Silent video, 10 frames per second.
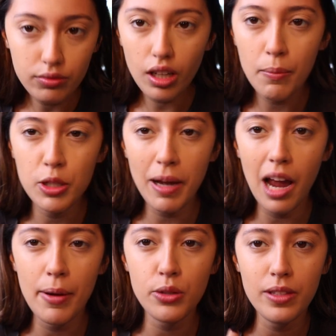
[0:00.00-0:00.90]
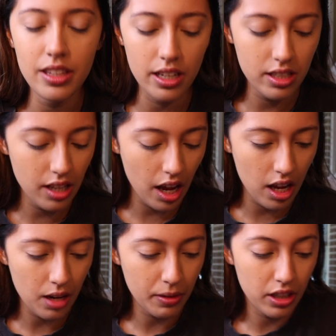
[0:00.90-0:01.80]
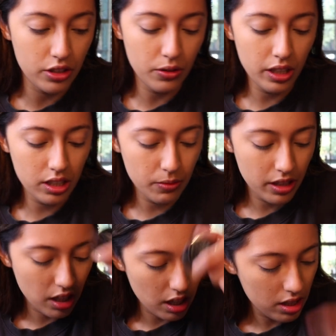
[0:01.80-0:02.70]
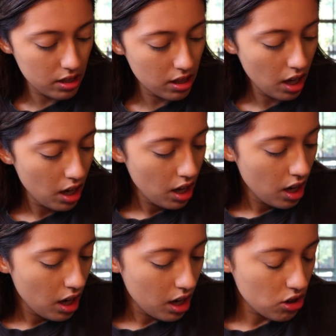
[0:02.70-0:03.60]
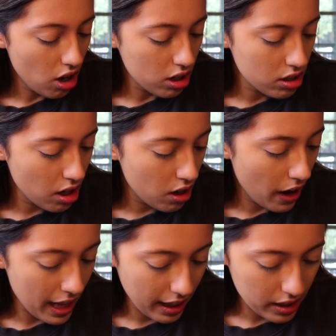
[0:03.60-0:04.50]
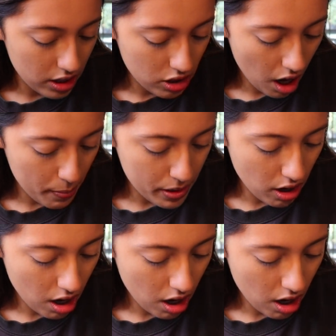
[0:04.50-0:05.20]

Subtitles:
I'm gonna do my eyebrows with this, and I'm gonna do it with this. And also, I like to top it